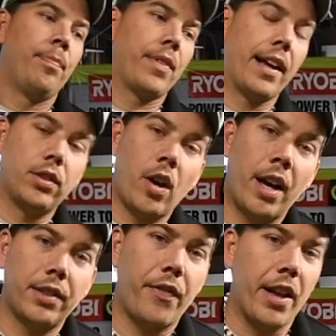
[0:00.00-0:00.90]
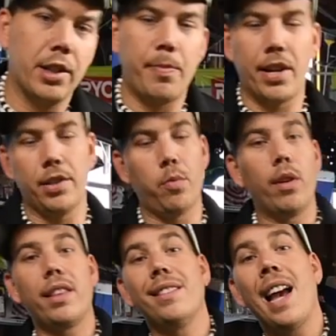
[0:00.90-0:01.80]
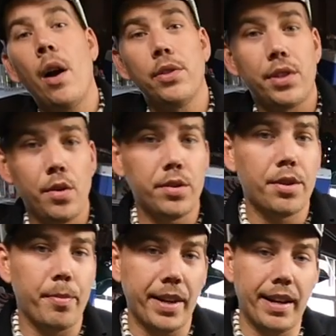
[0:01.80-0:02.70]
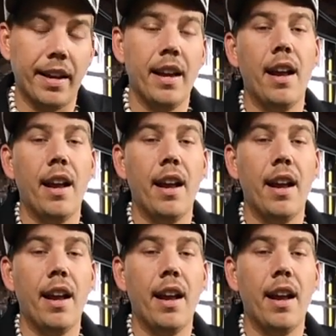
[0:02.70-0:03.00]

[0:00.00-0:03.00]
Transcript: exhaust vents, because what this house used to be,